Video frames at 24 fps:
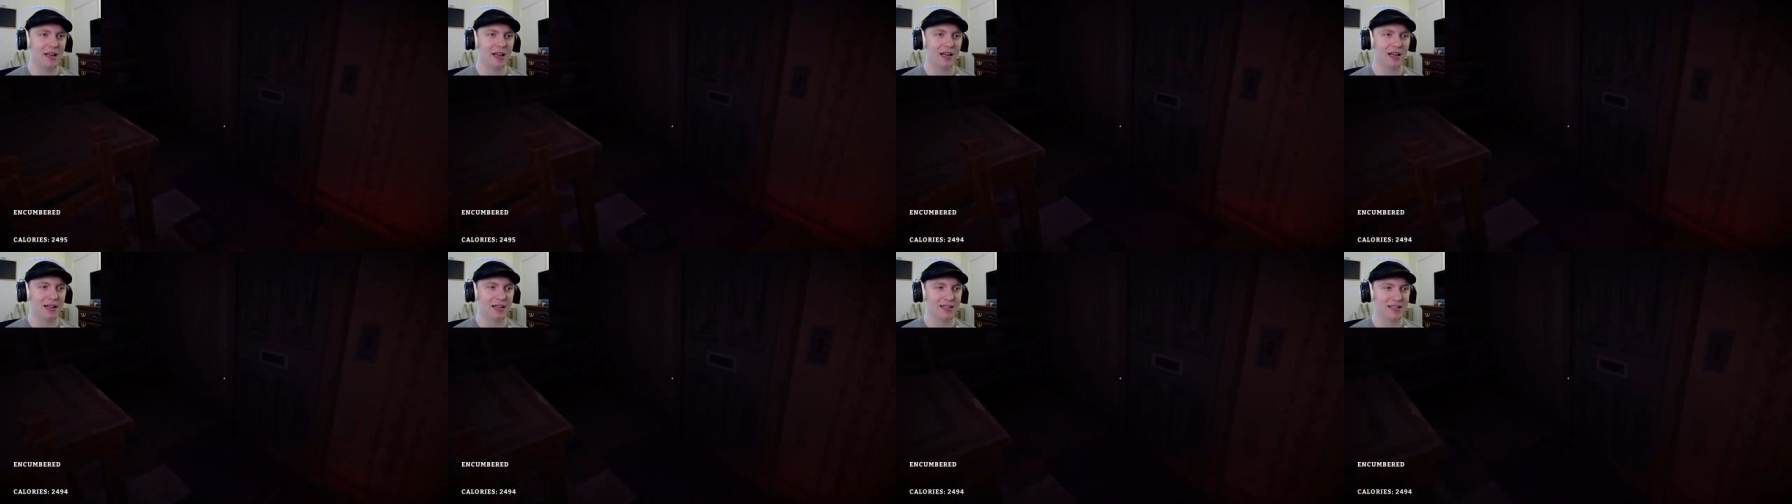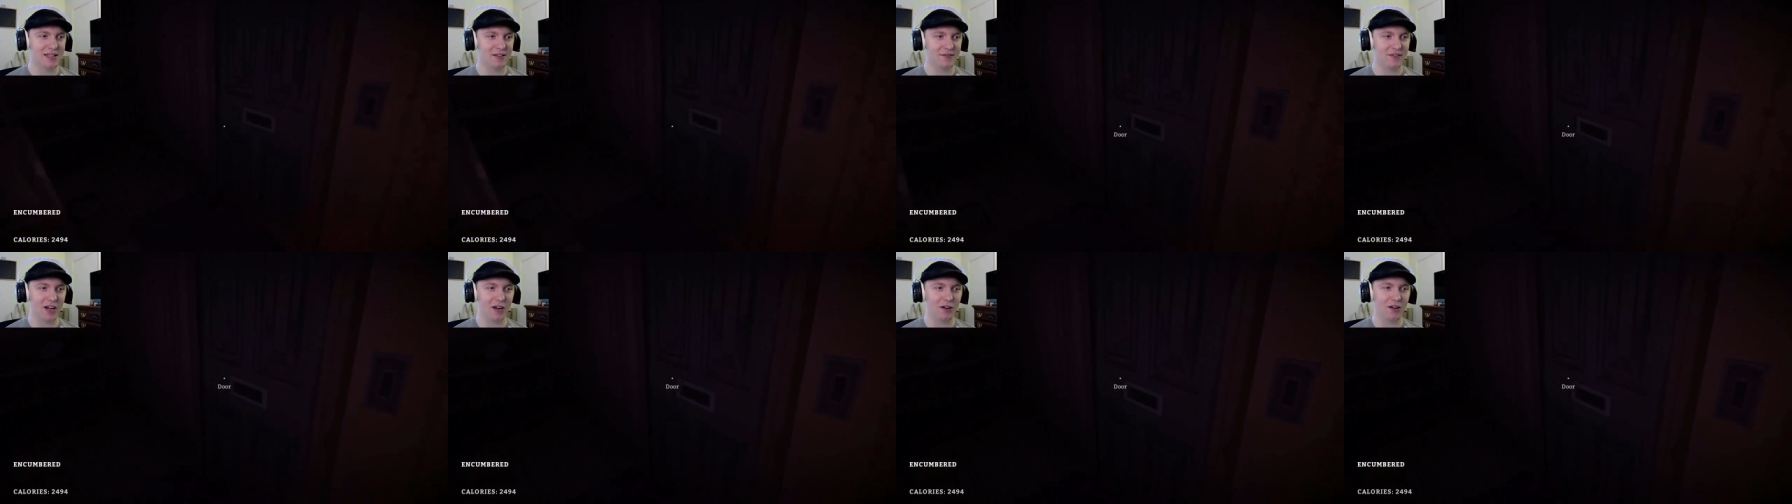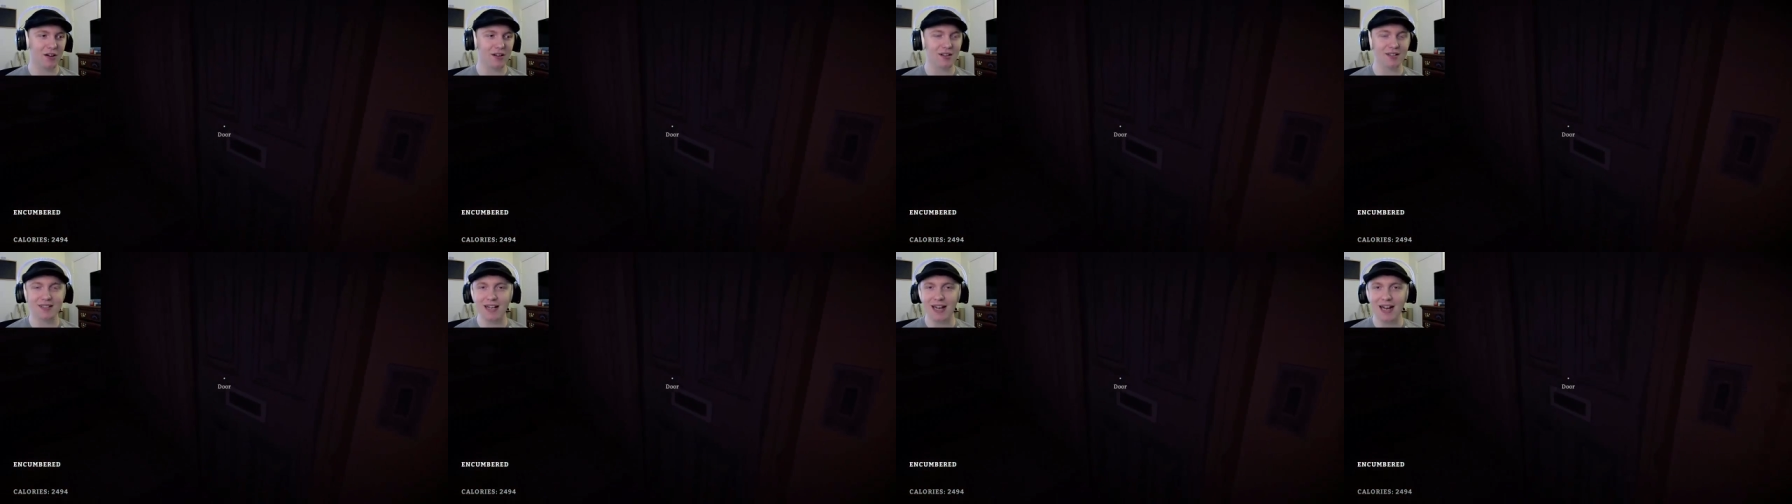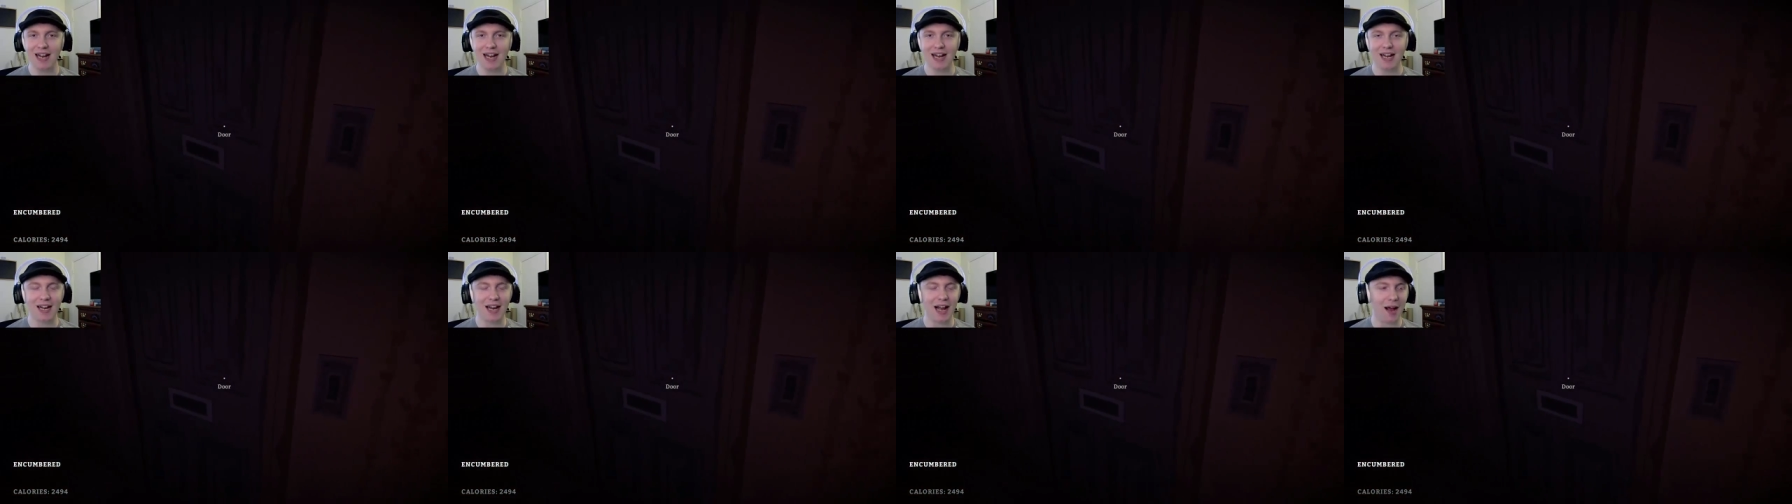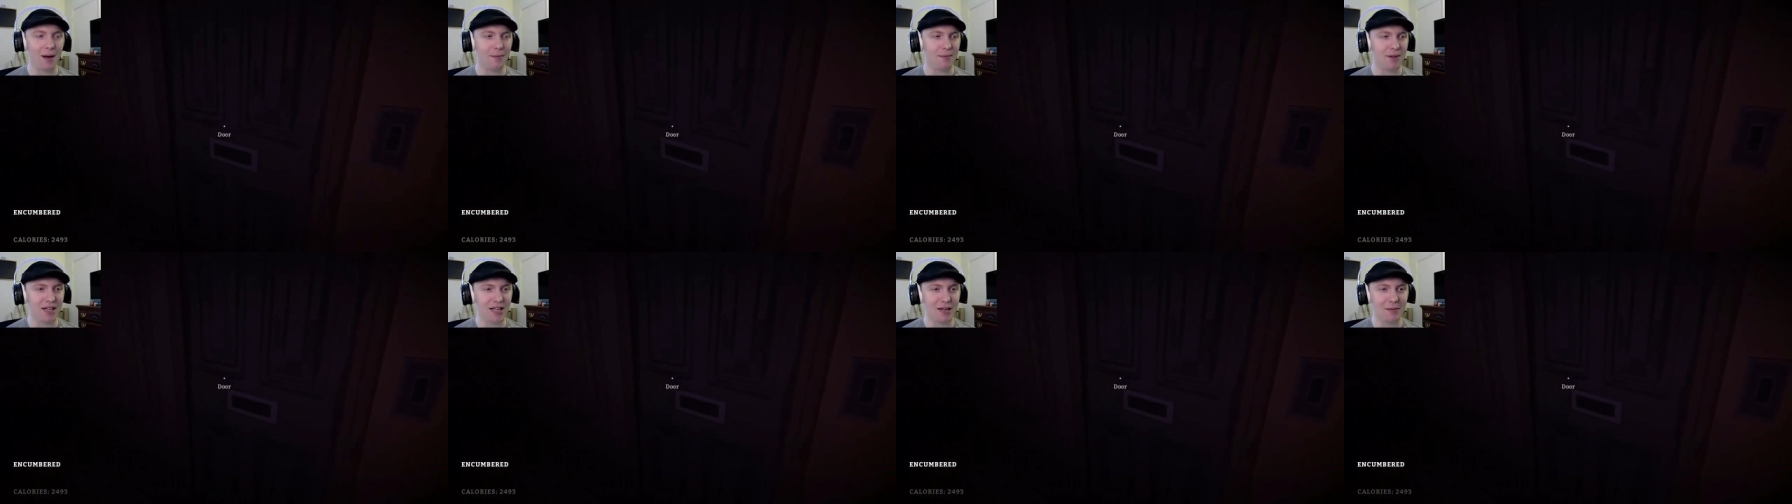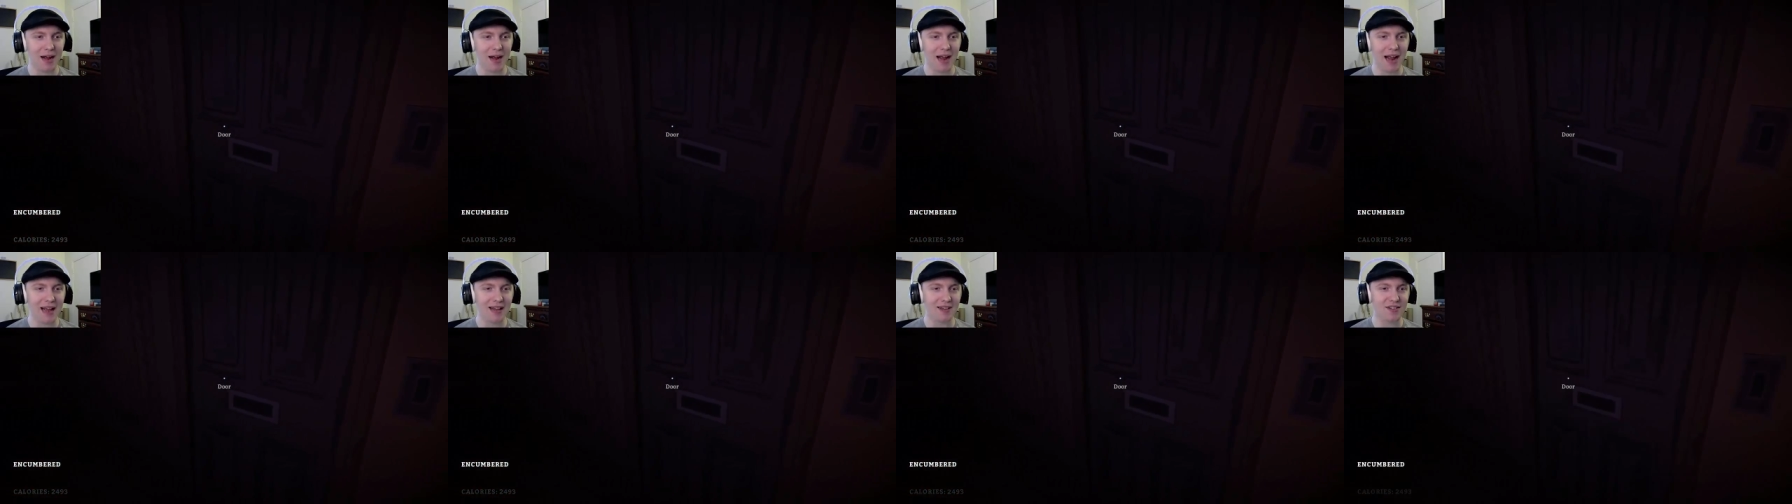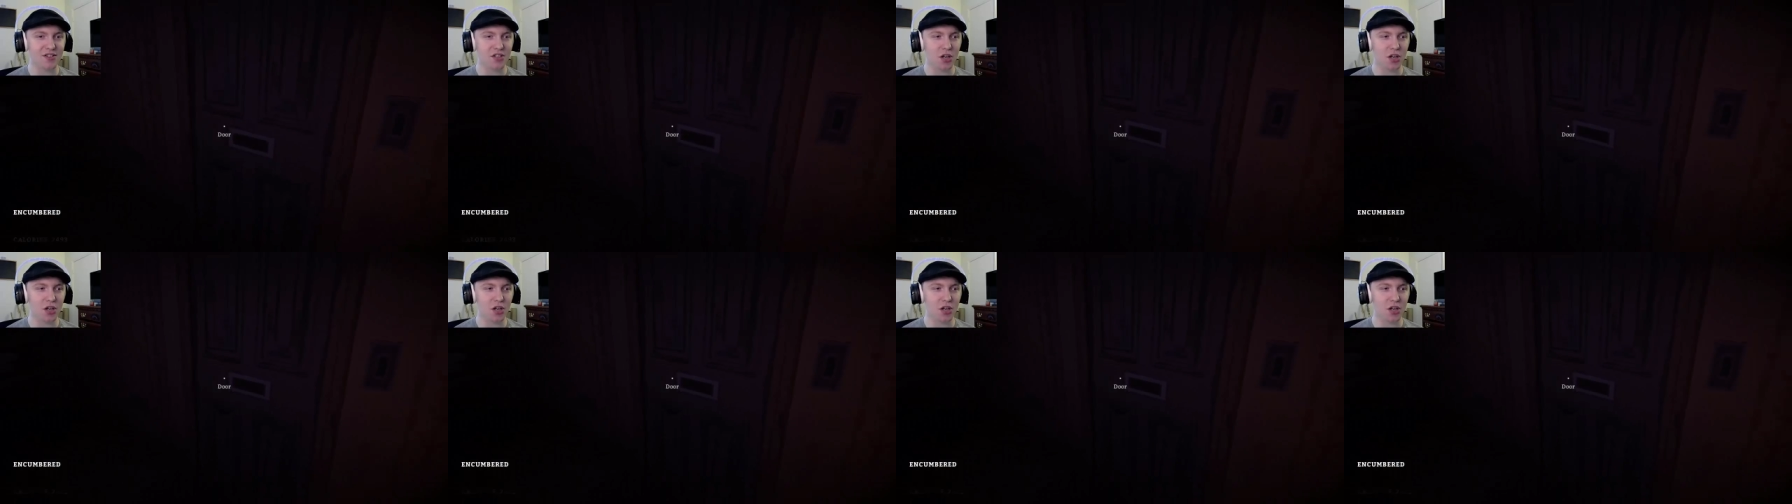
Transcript: Because if I go outside, I'm going to get my ass